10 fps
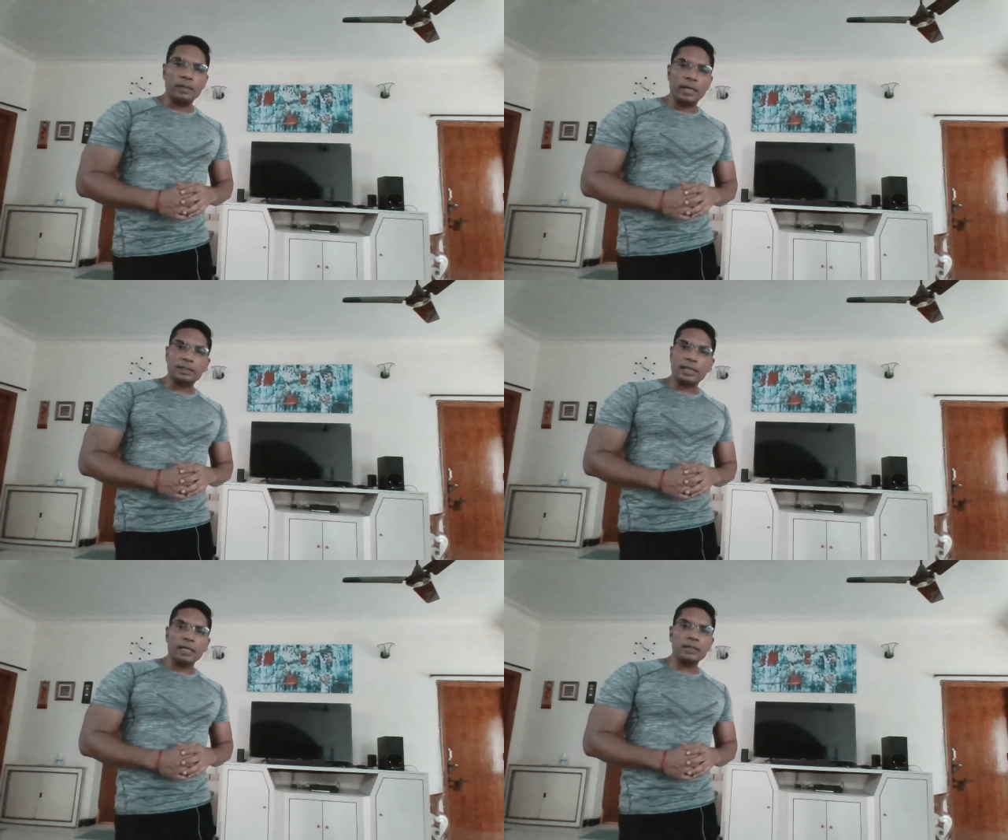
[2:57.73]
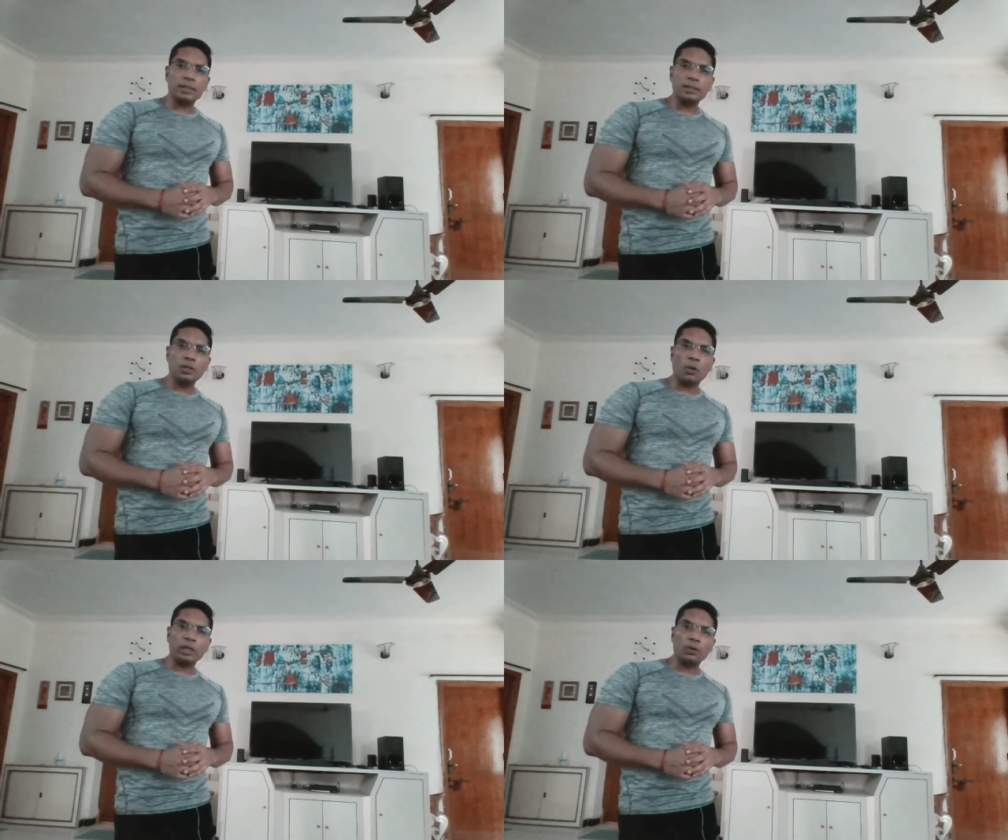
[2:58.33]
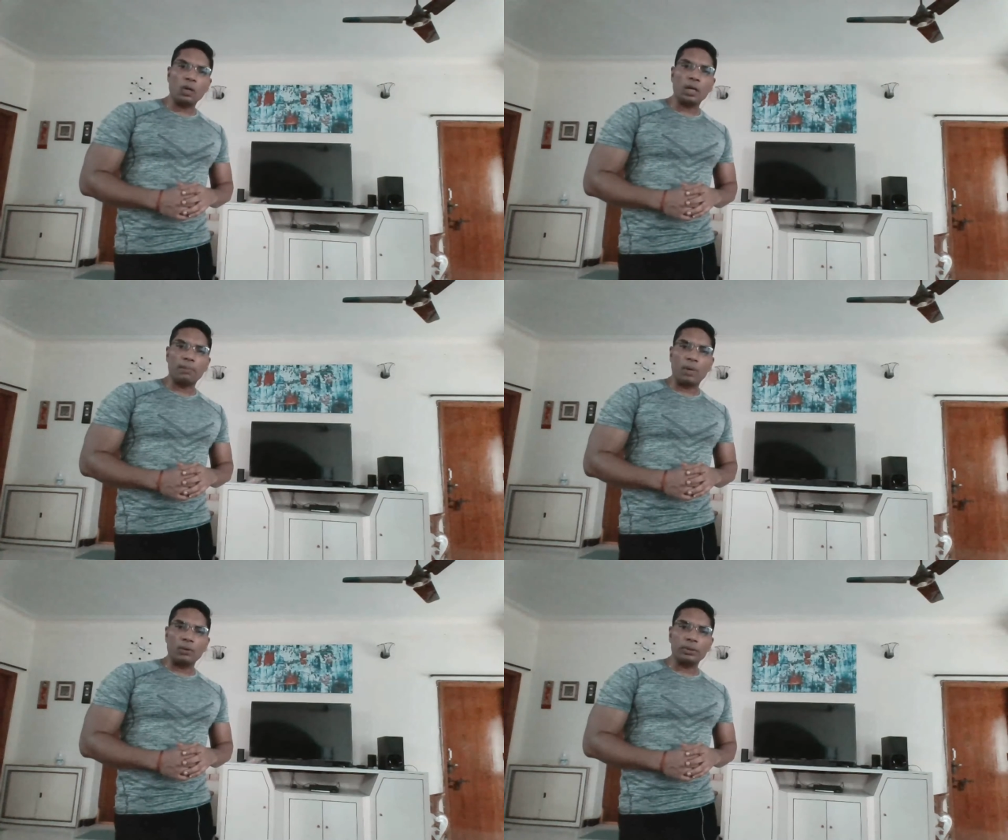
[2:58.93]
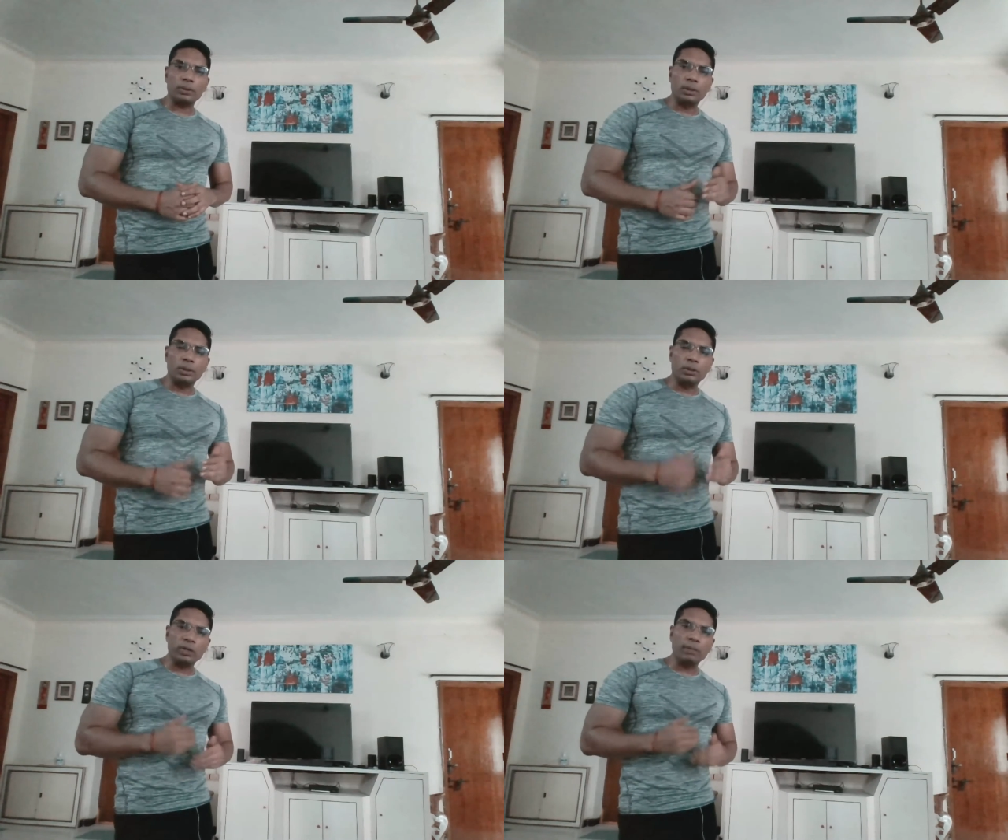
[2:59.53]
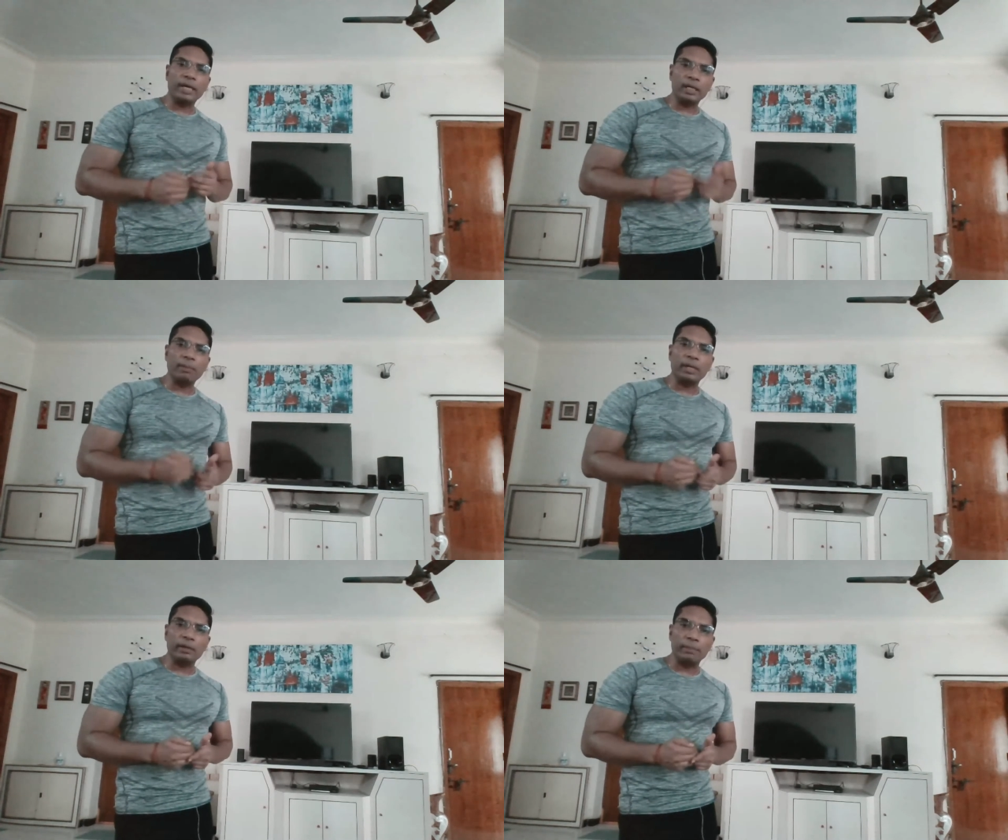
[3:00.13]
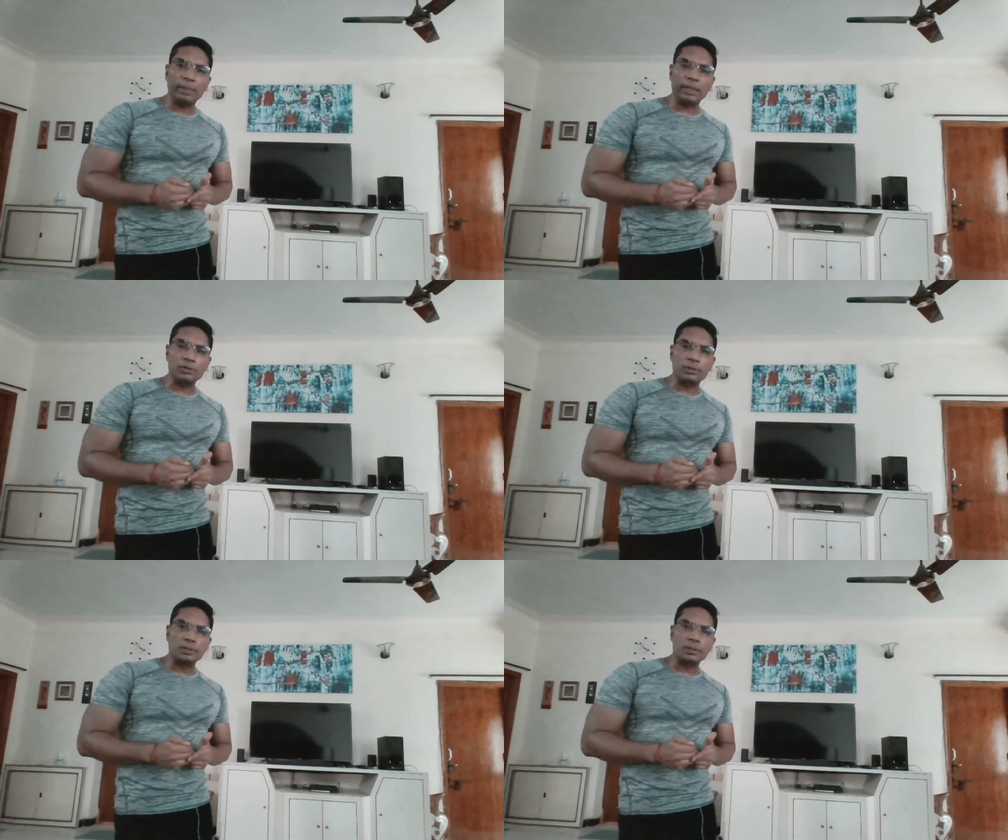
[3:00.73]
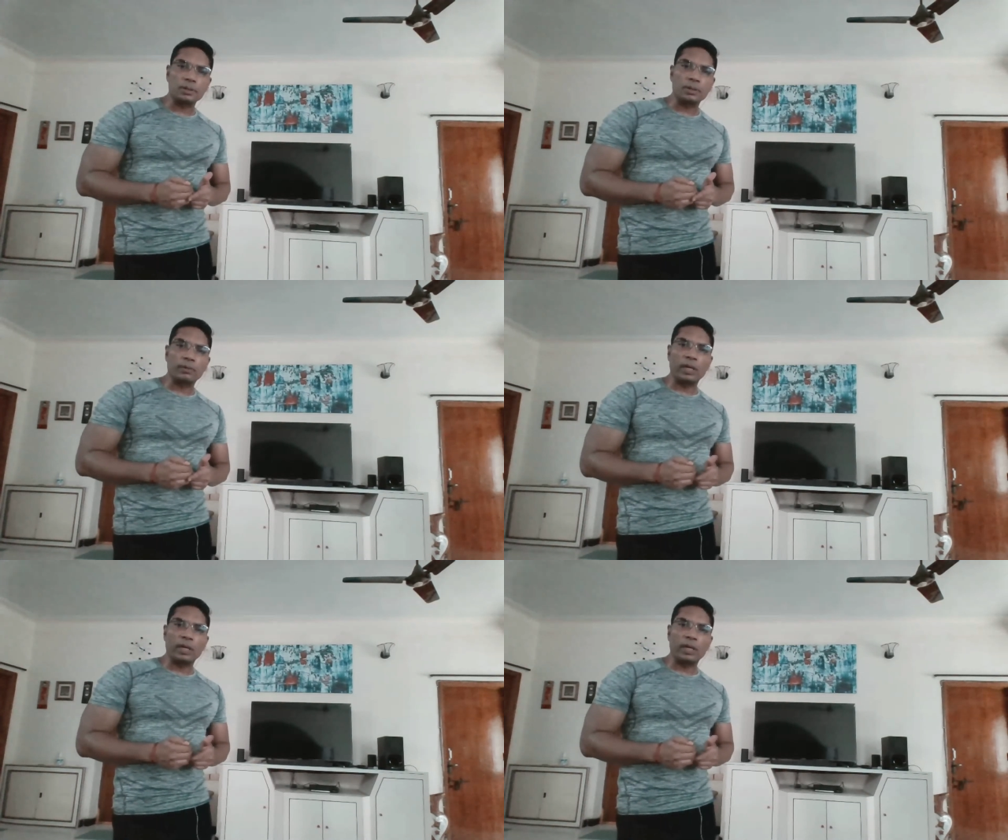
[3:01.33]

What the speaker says: The exercise is not at all about doing many repetitions.